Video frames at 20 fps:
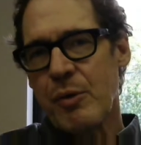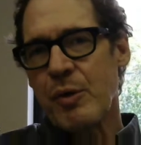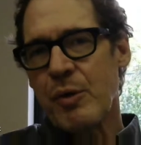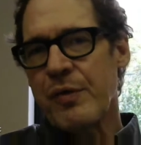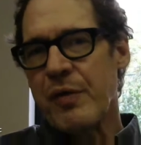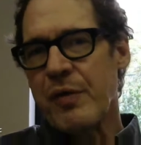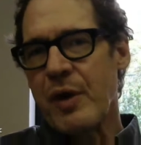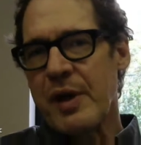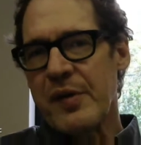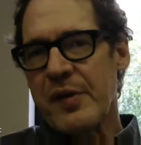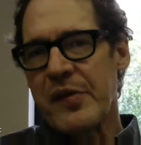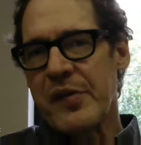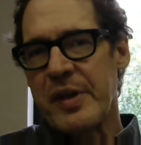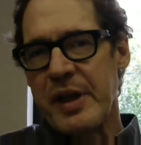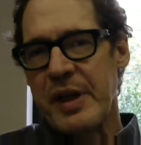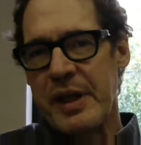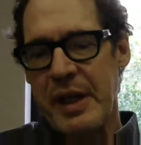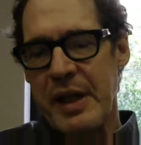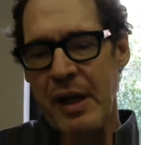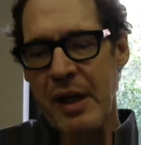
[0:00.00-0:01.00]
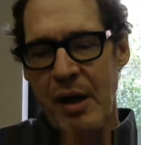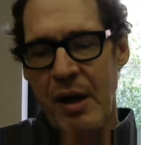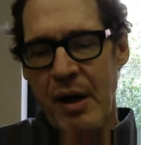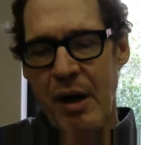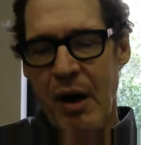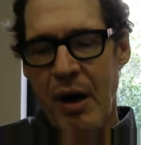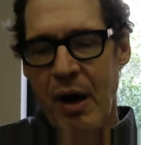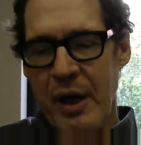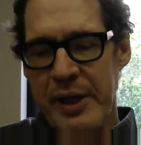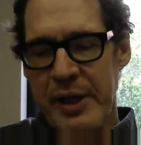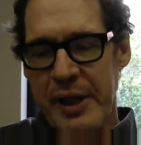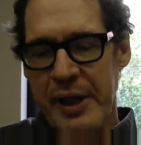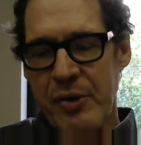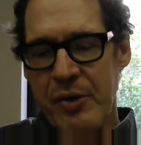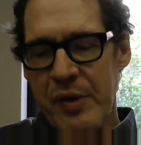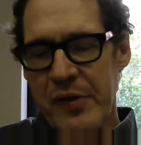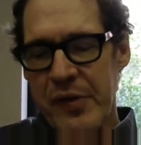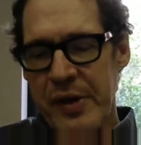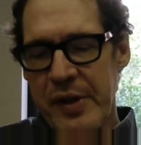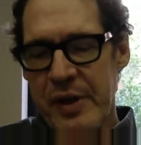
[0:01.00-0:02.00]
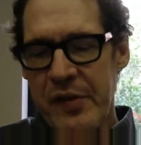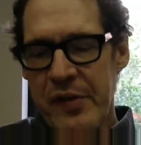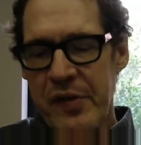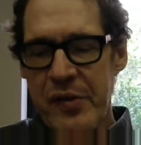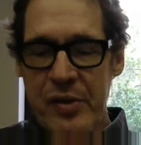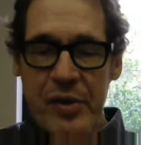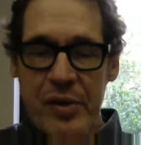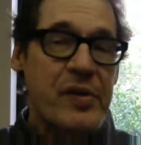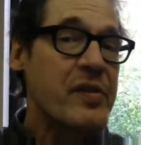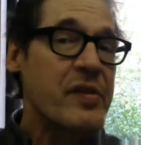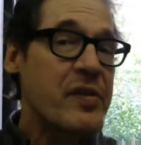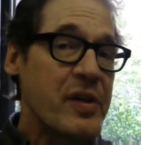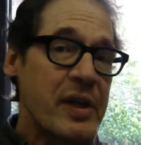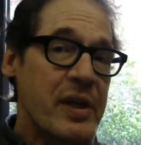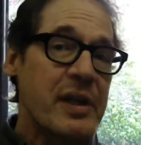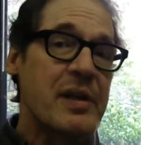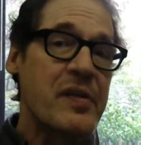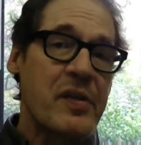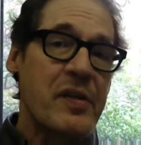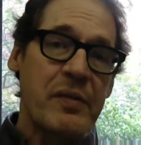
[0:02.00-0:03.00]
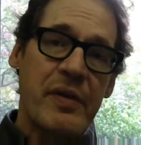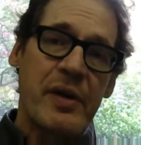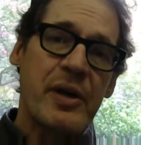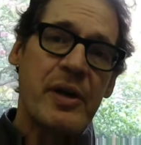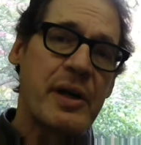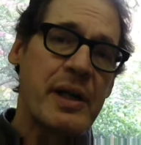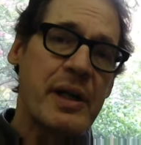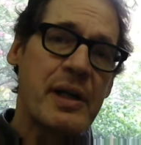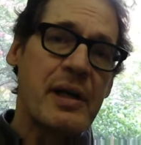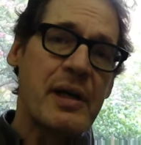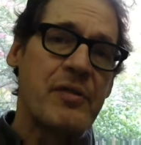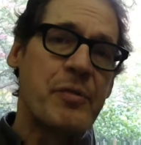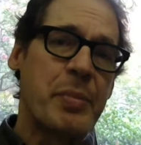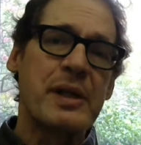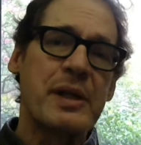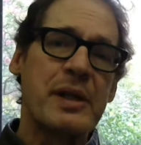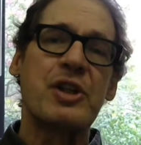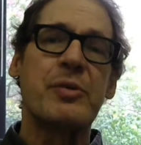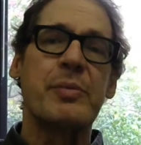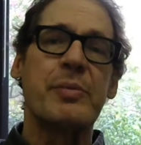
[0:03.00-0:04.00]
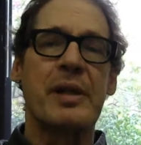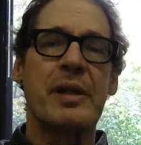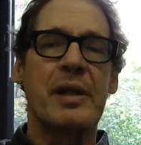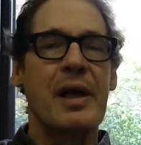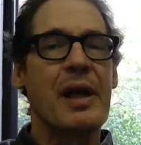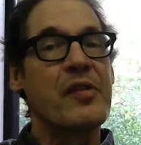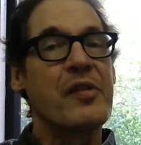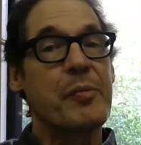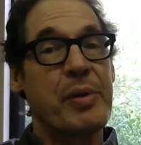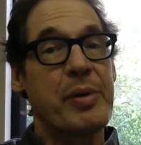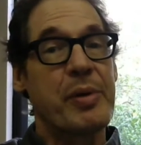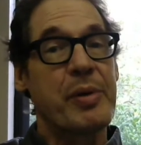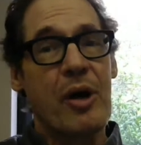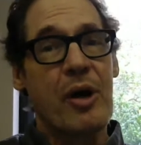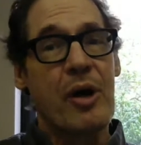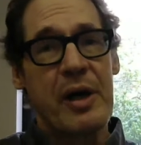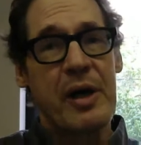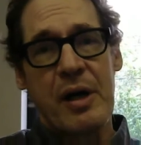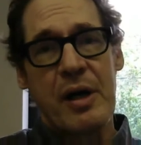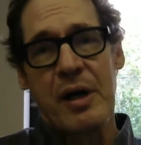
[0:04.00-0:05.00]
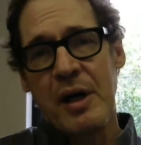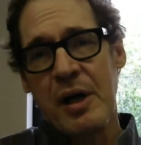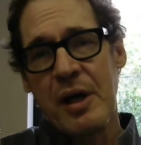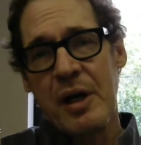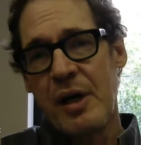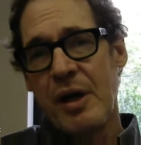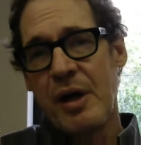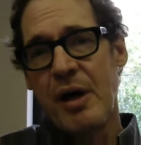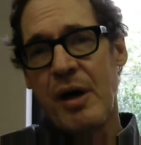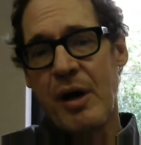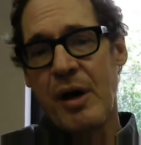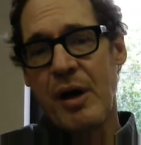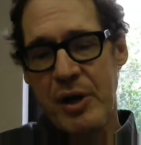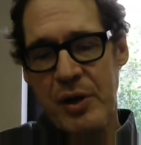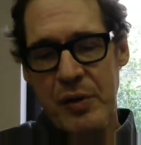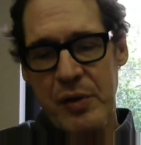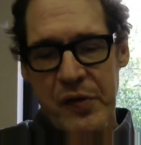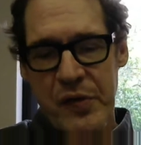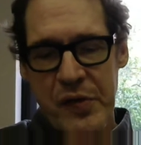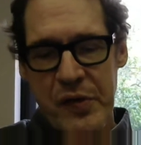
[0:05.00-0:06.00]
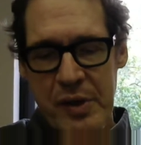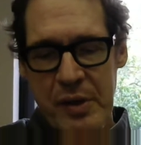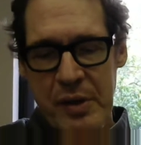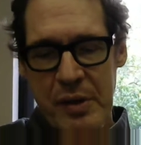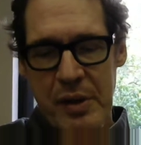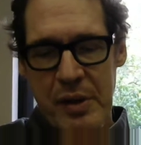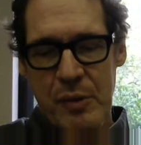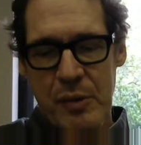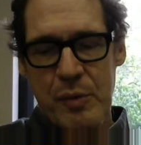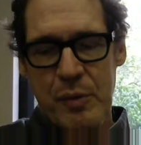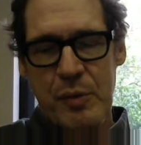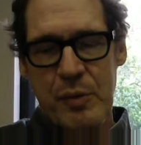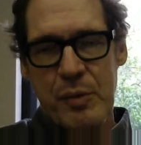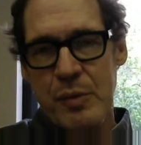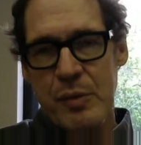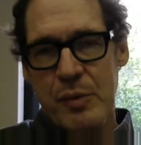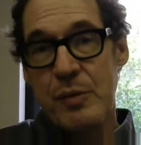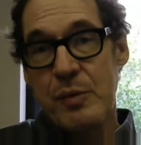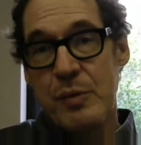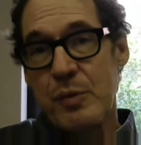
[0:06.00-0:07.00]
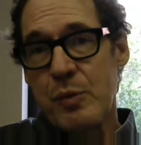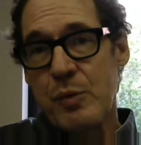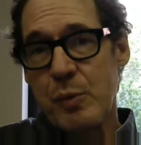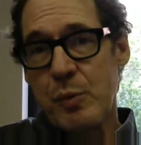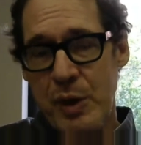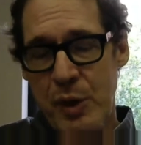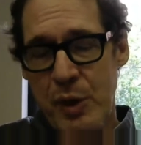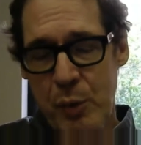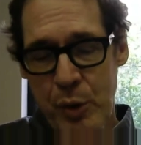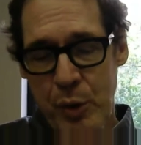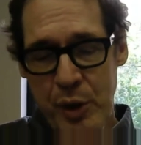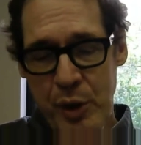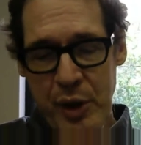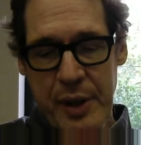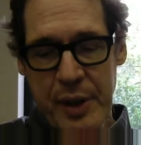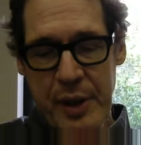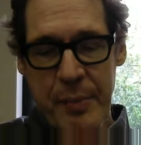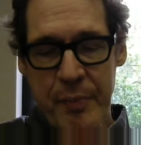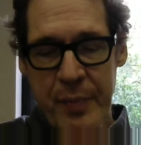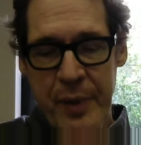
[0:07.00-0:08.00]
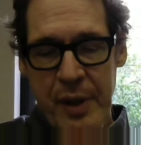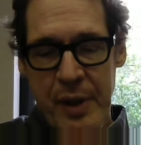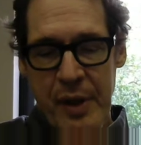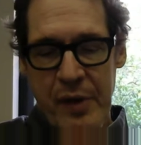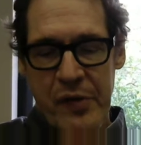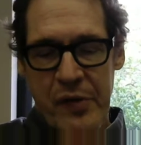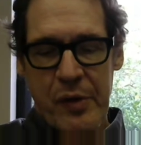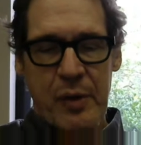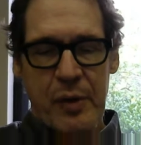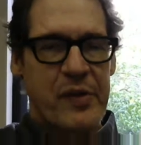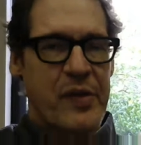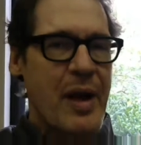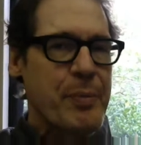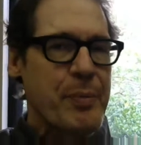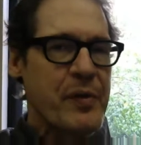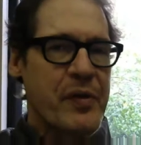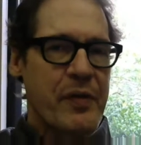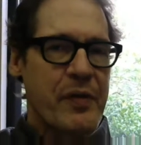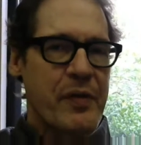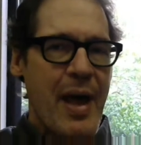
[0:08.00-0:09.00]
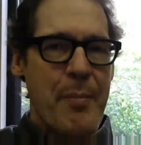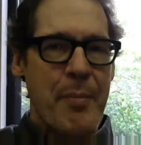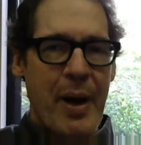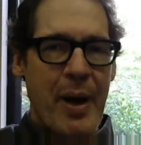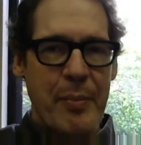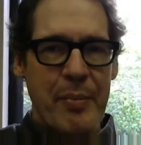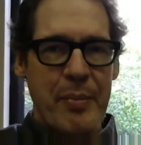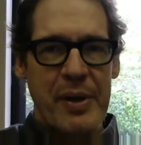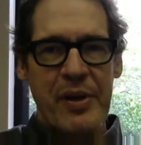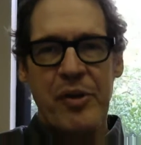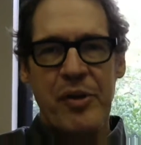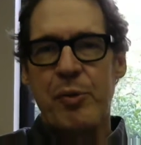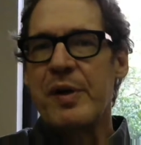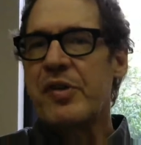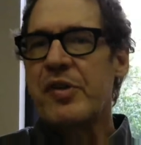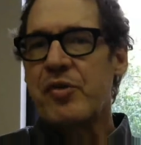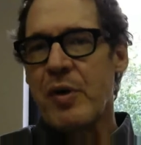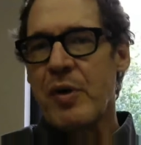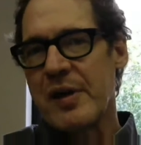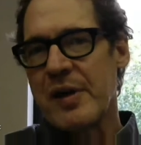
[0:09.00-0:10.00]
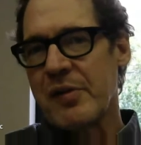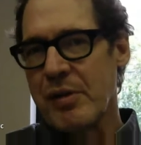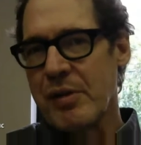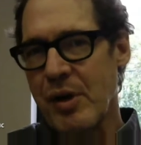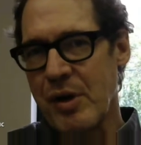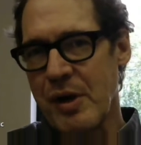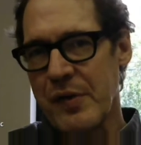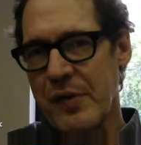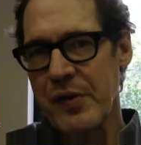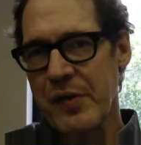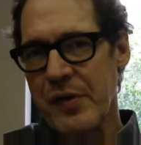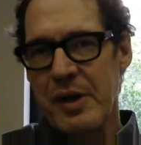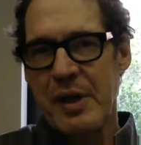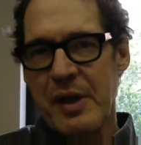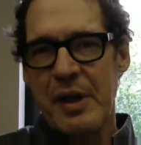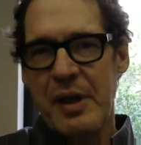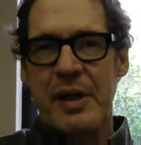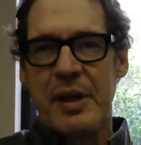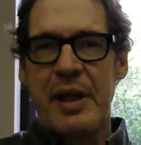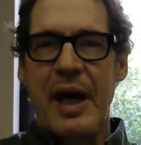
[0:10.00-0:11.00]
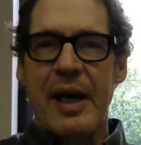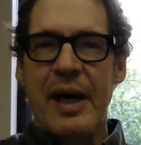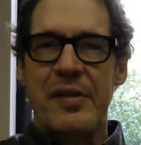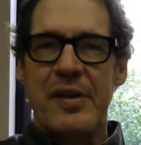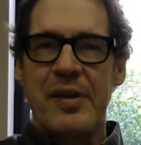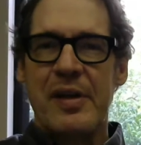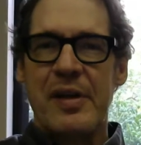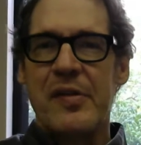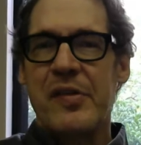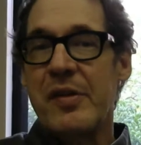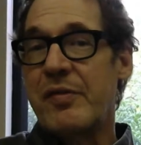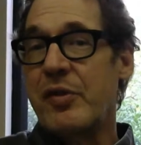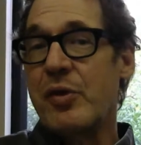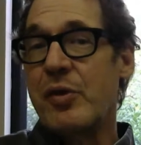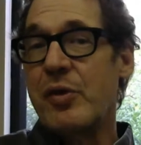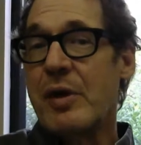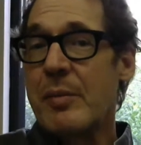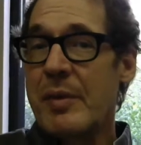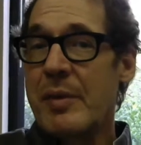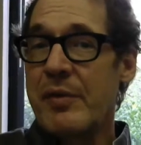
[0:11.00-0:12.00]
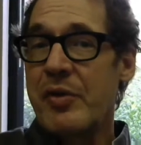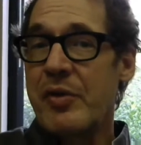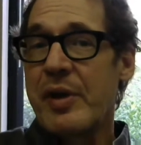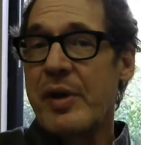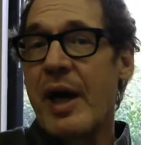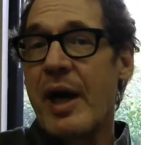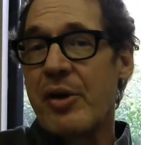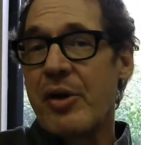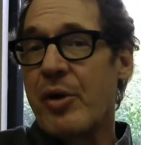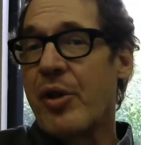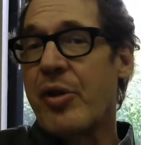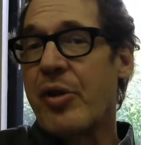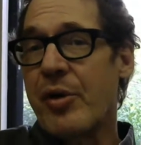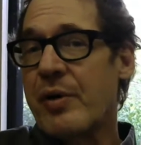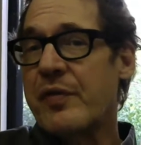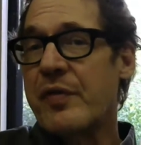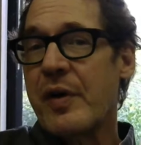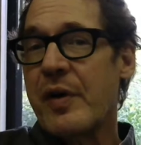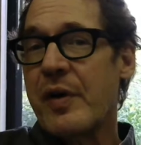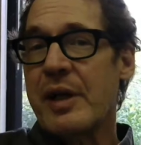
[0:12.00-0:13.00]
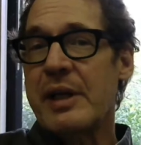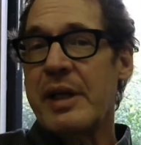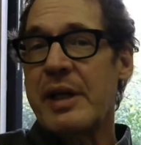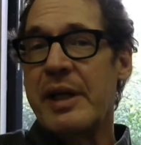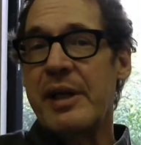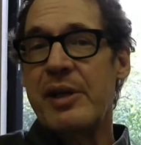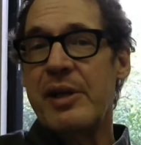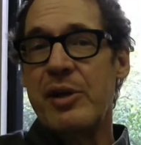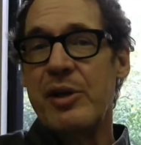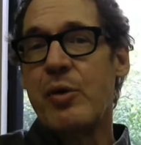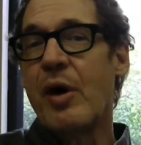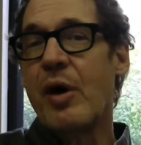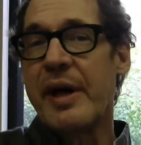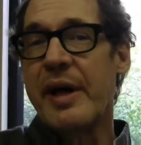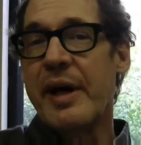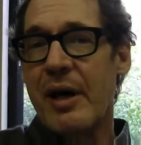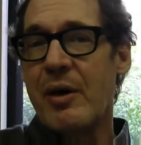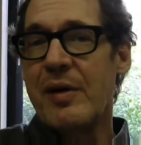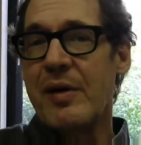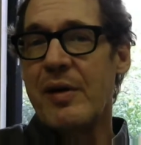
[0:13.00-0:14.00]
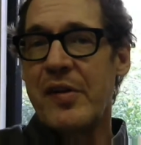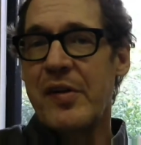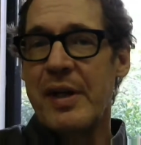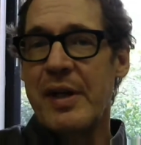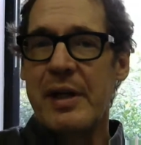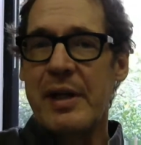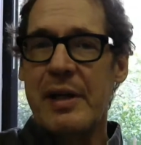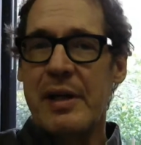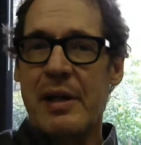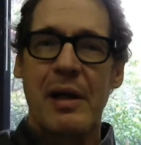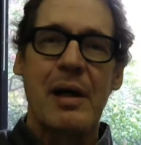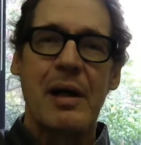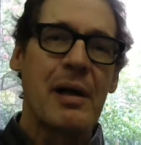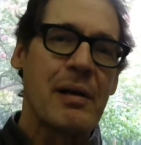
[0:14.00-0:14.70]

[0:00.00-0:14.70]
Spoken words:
We're focusing on increasing the certainty and the severity of punishment, as Beccaria argues will work. So examples of that might be three strikes laws. The idea is if you get your third felony, you are guaranteed